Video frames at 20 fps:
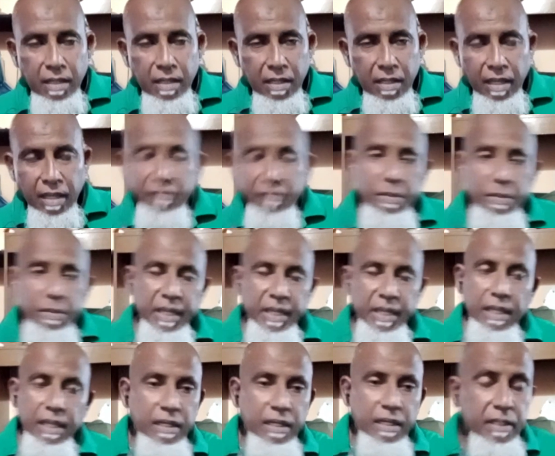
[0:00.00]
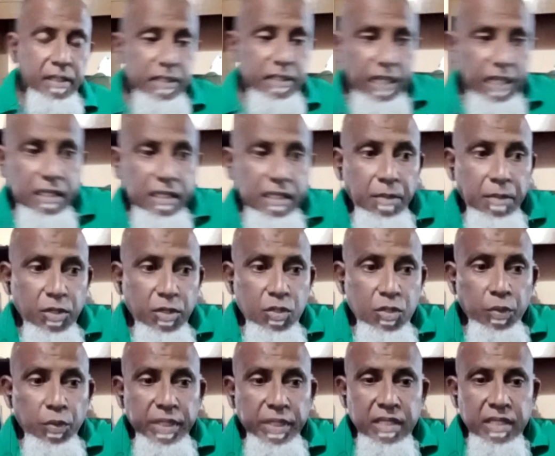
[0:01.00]
Everybody look just about
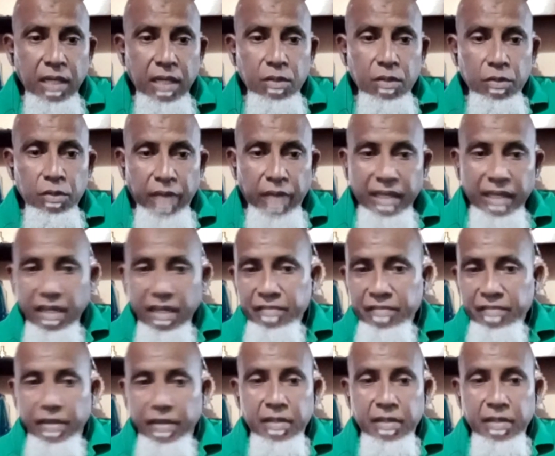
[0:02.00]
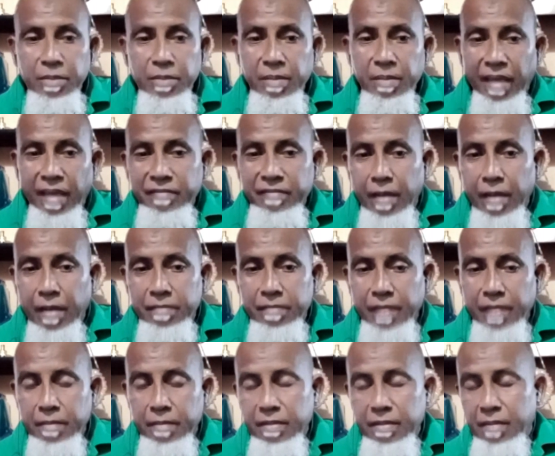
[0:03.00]
2 weeks ago, right in front of me,
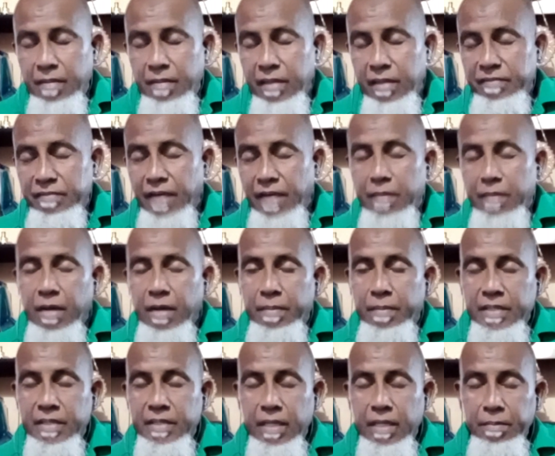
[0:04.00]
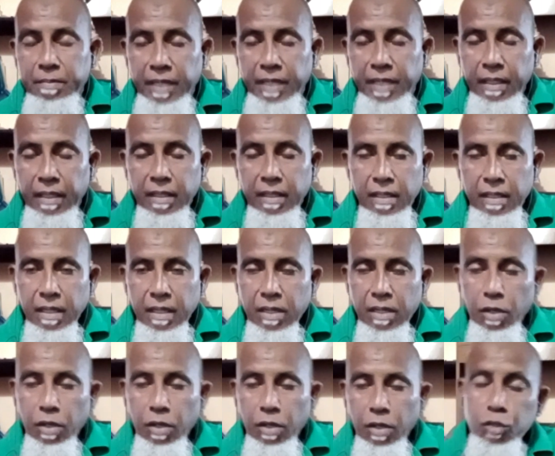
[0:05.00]
the farmer opposite me
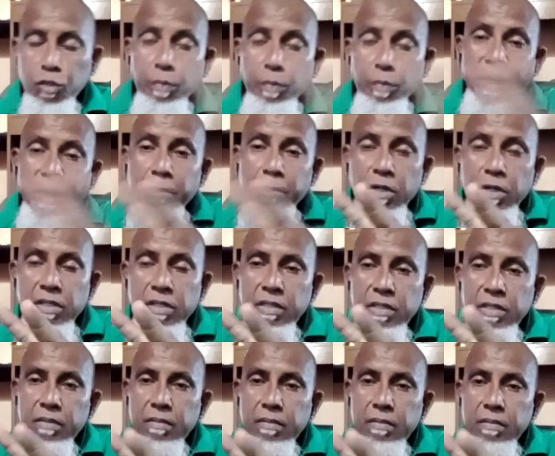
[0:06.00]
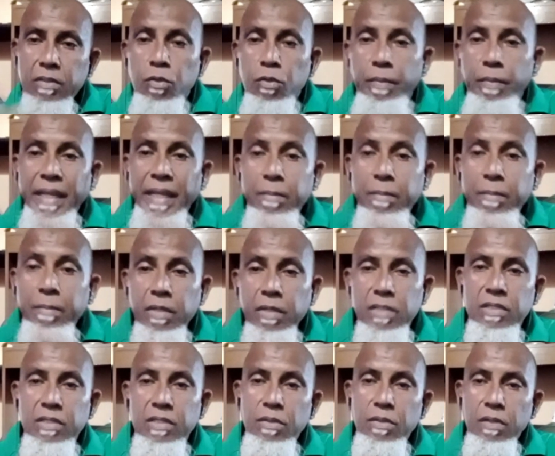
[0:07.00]
lost two big bulls. Two big
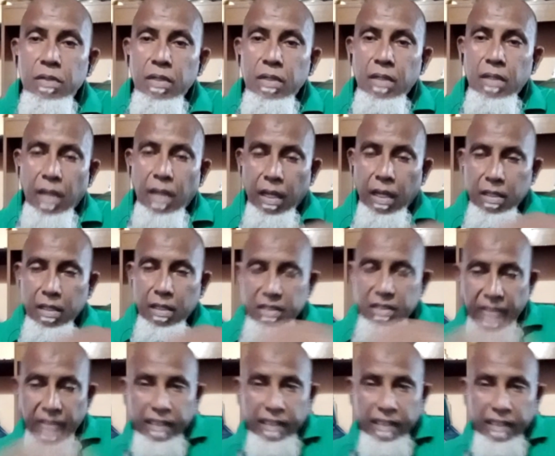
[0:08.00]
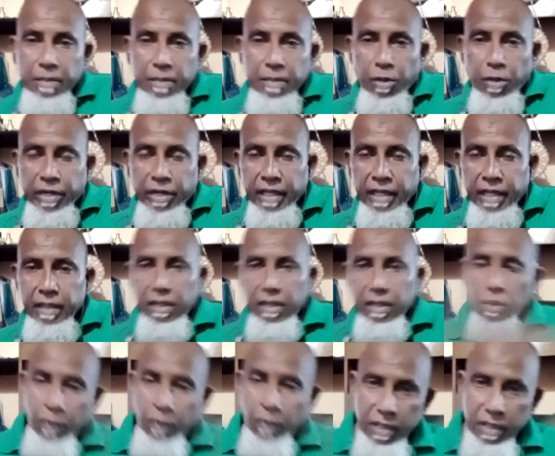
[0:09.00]
bulls. Saturday morning,
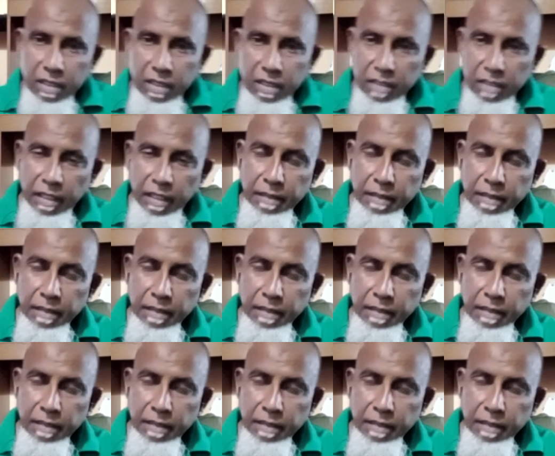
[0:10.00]
1:30.